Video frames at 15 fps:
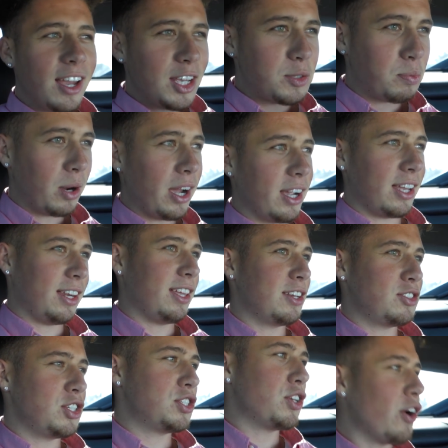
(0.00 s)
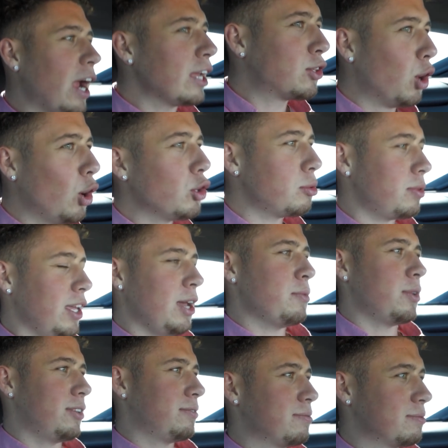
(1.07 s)
He's probably going to get a GTR. I told him to get
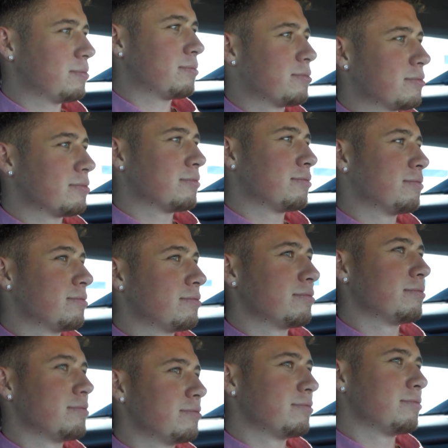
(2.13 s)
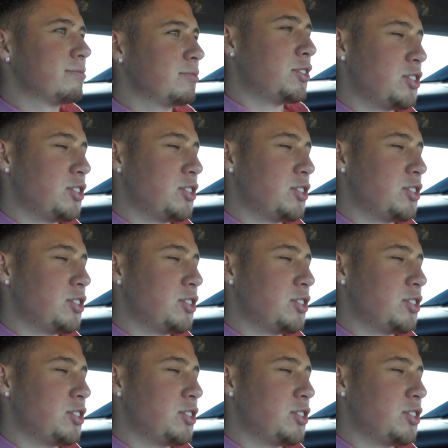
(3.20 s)
one.